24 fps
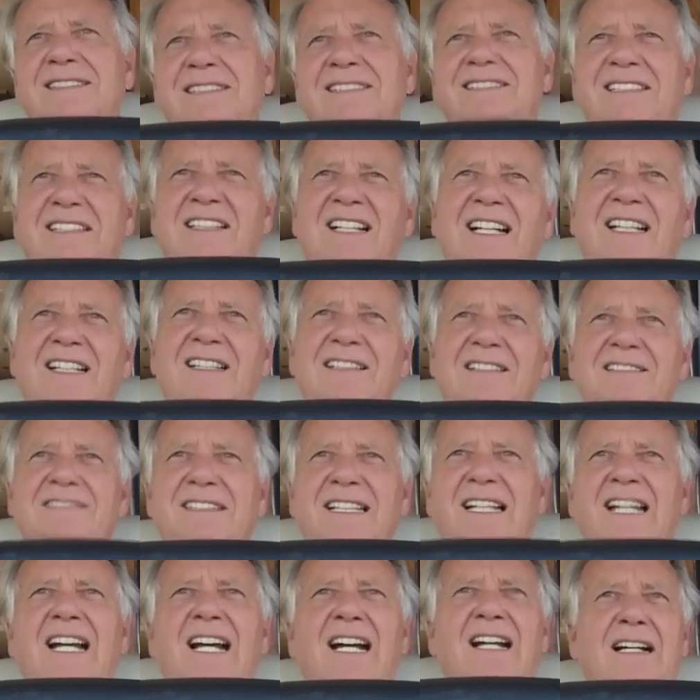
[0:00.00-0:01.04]
It's kind of,
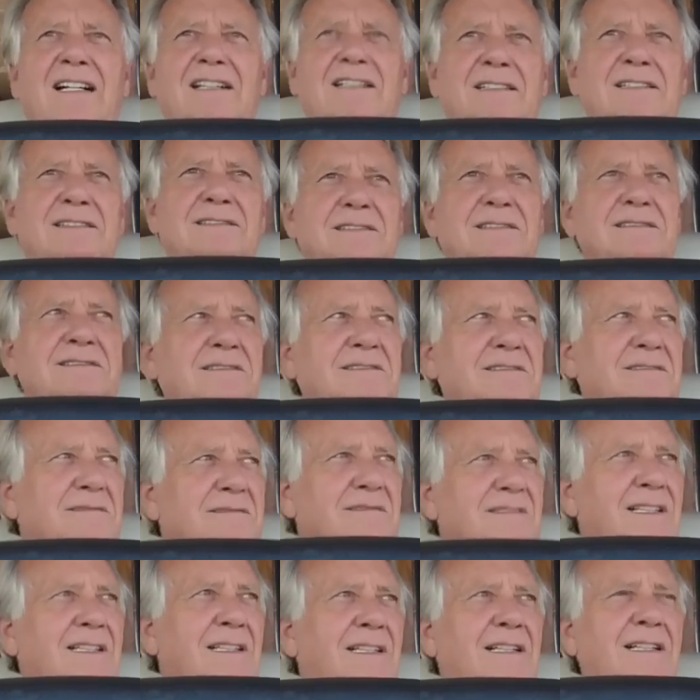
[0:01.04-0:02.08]
yeah.
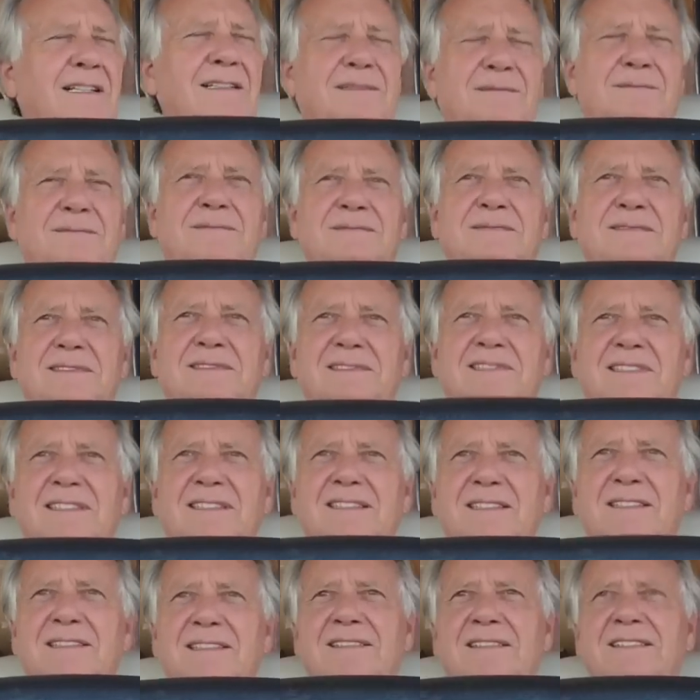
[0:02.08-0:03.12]
Um, well, never
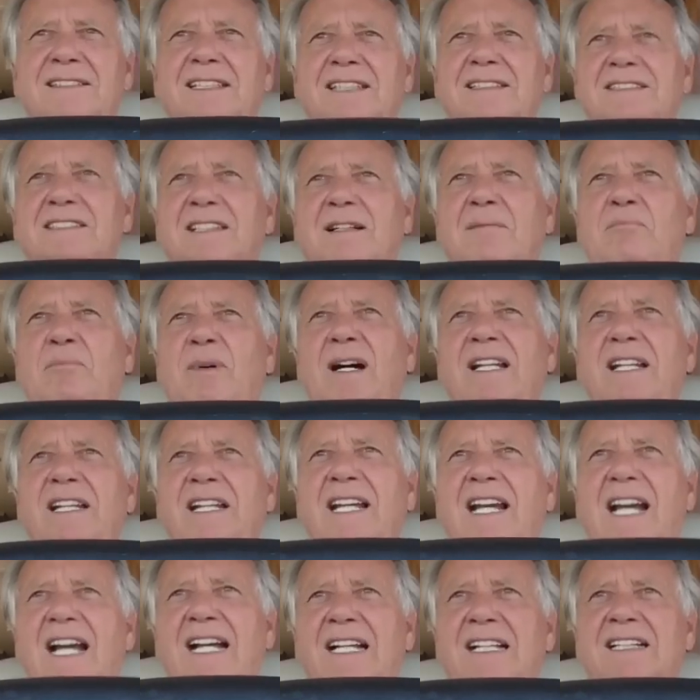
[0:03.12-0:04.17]
mind it. Then. It's a
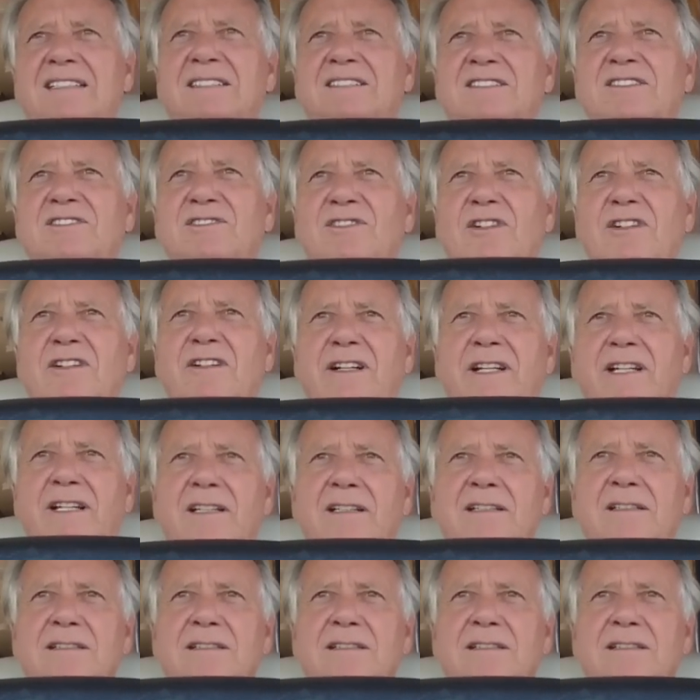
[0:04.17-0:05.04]
Buddy Hackett story.